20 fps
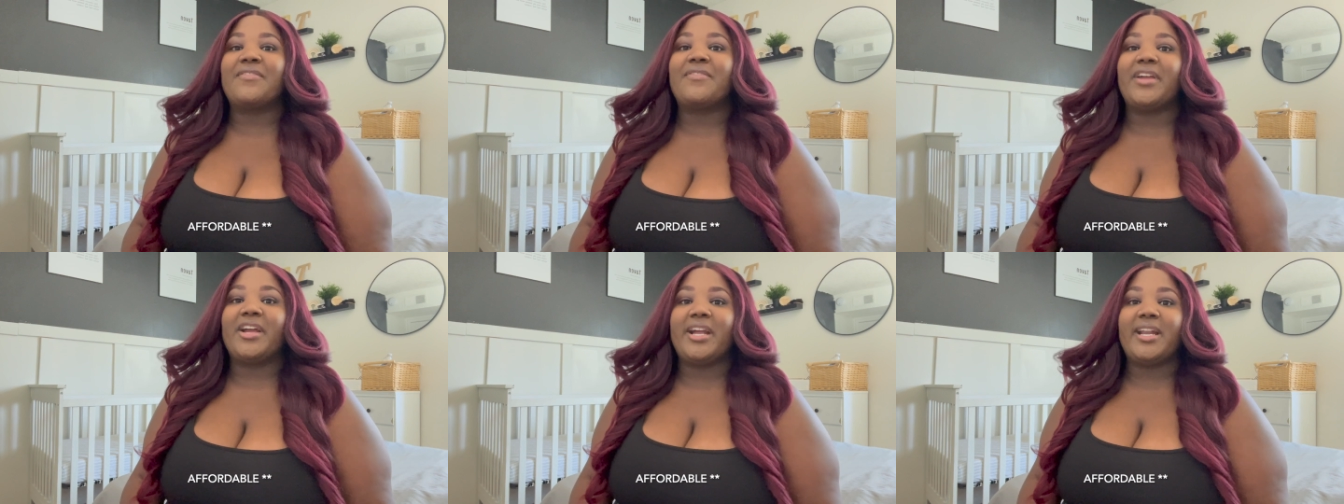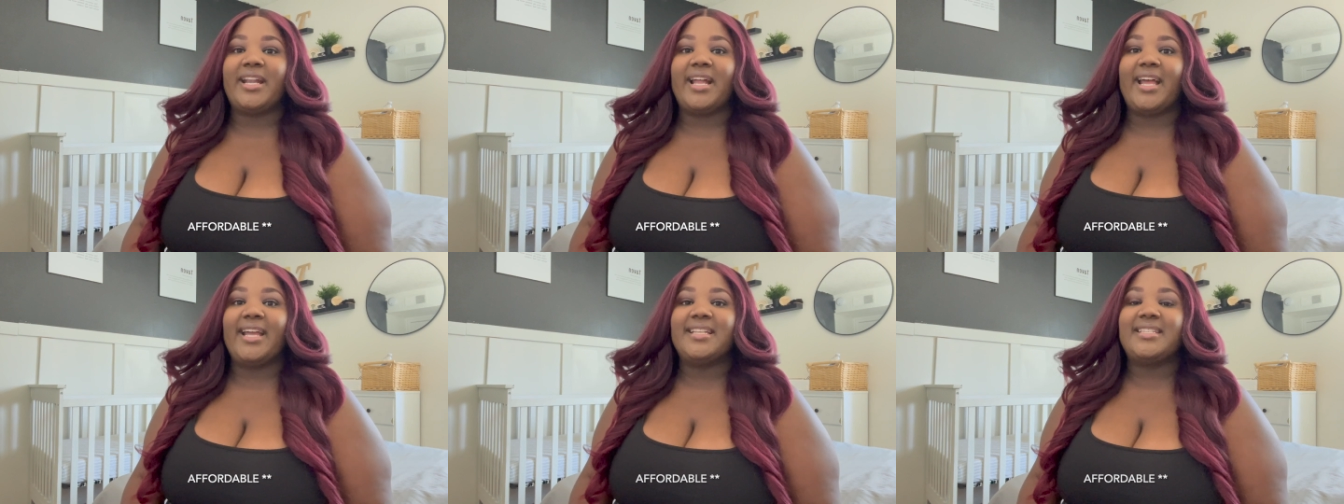very
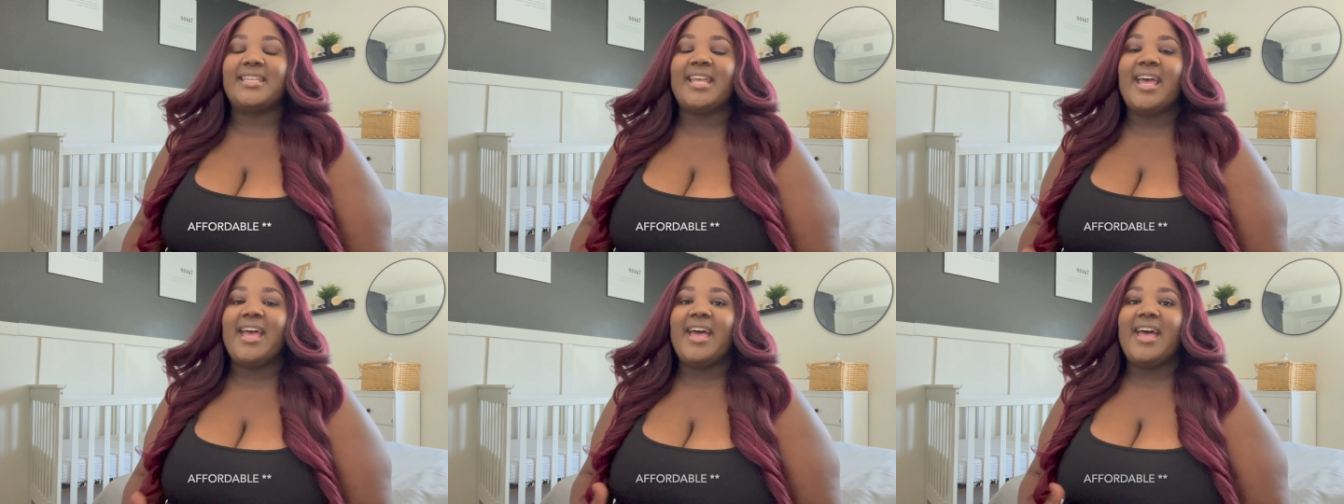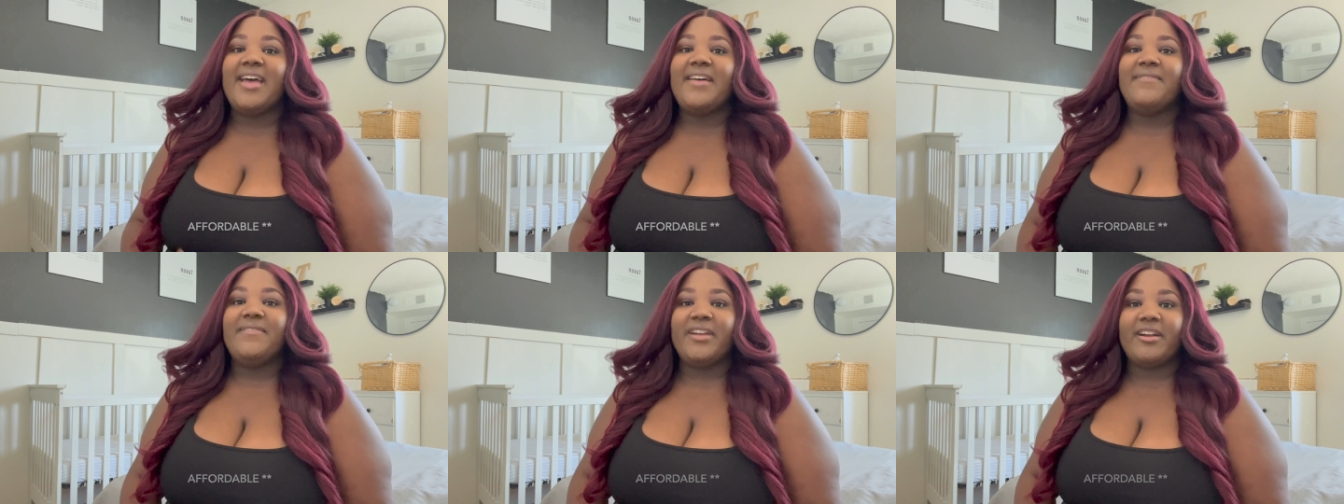nice,
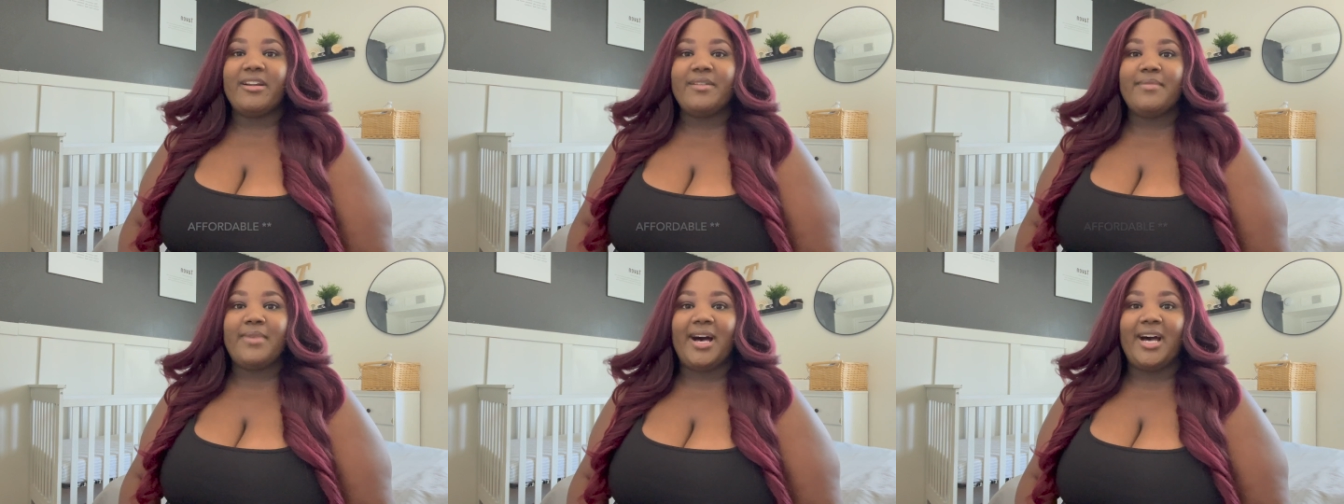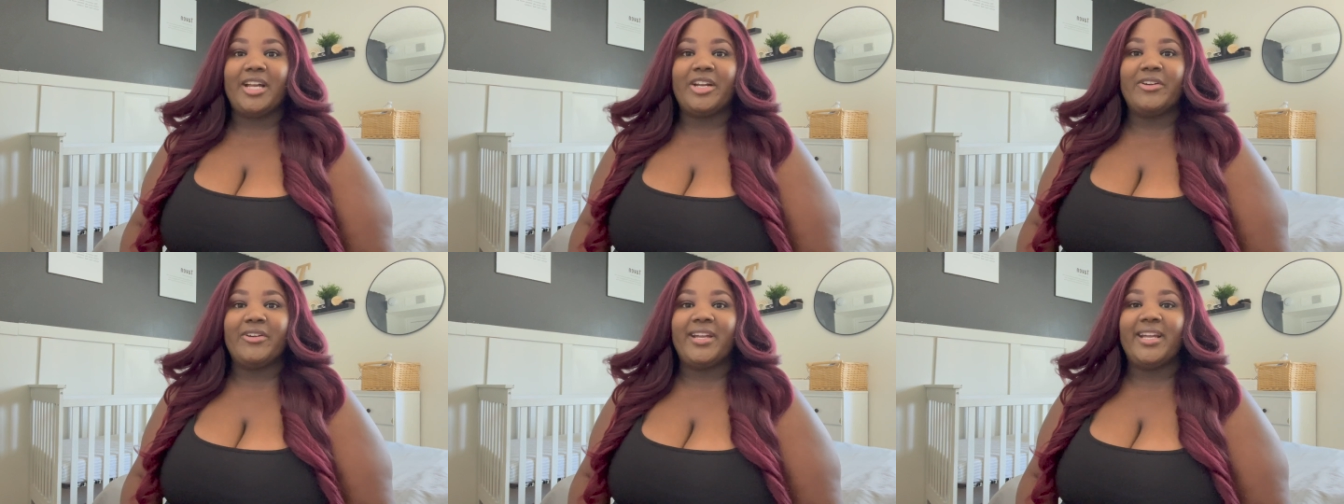very
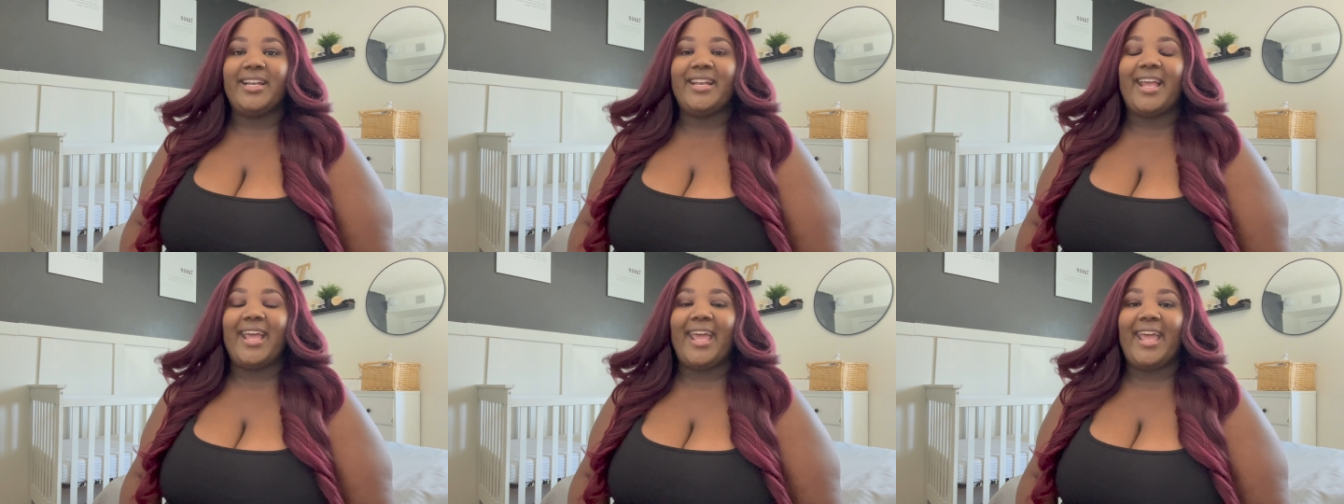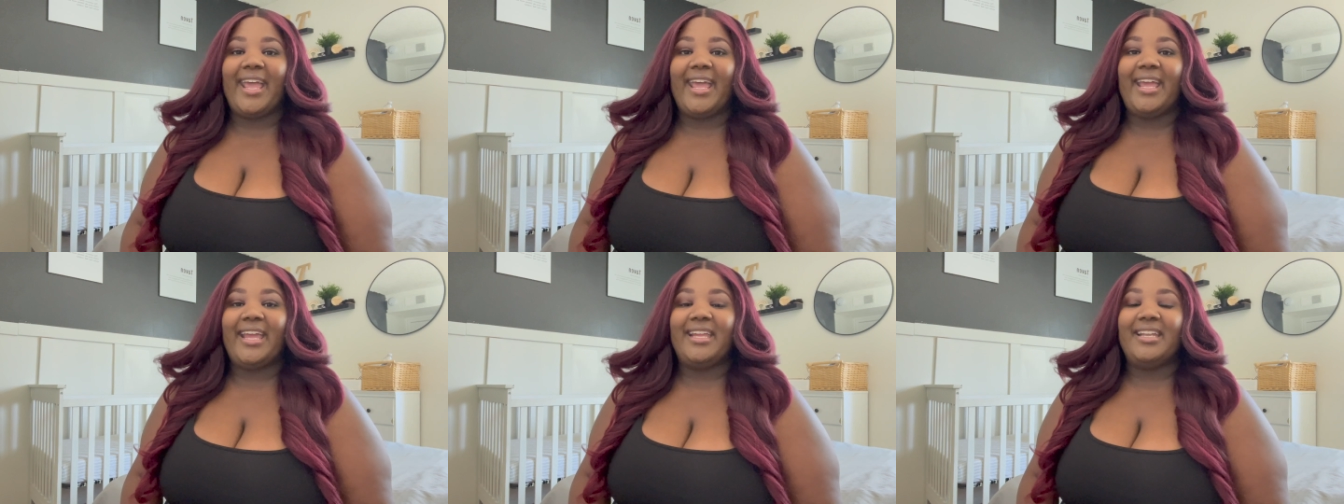modern,
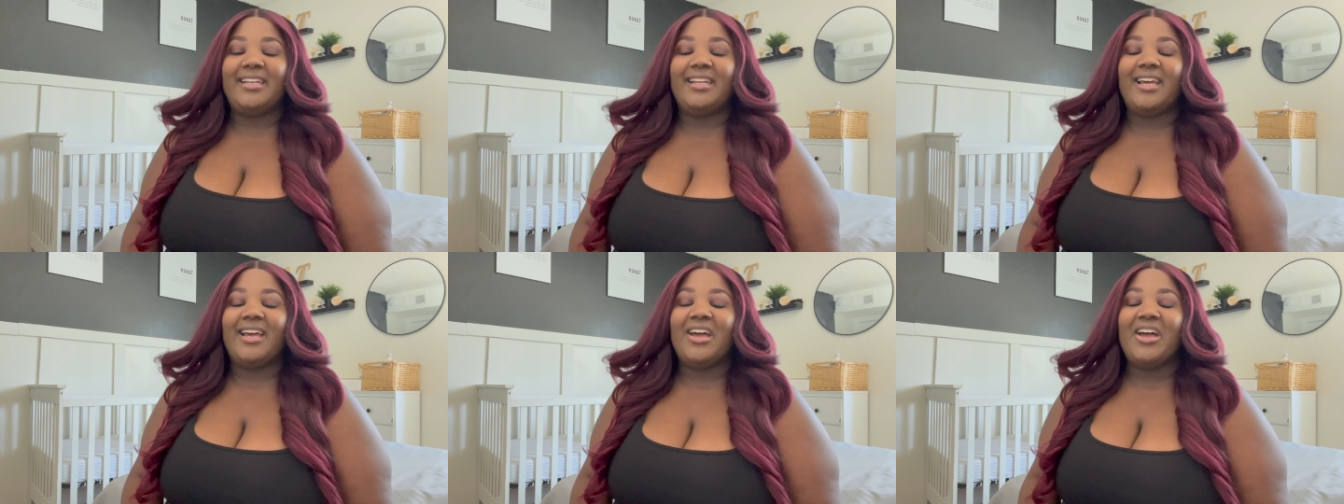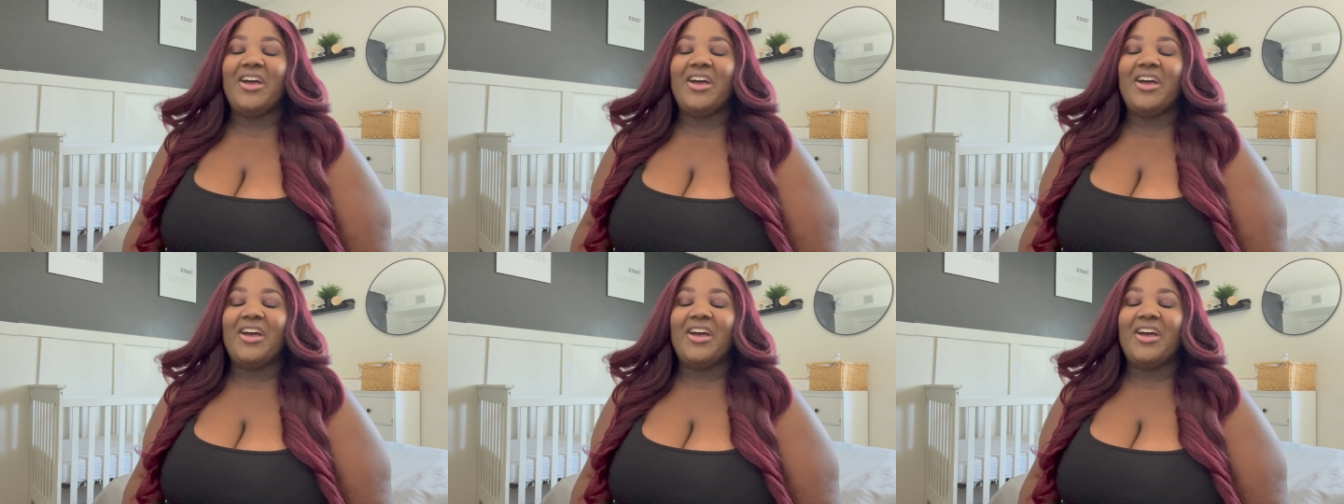and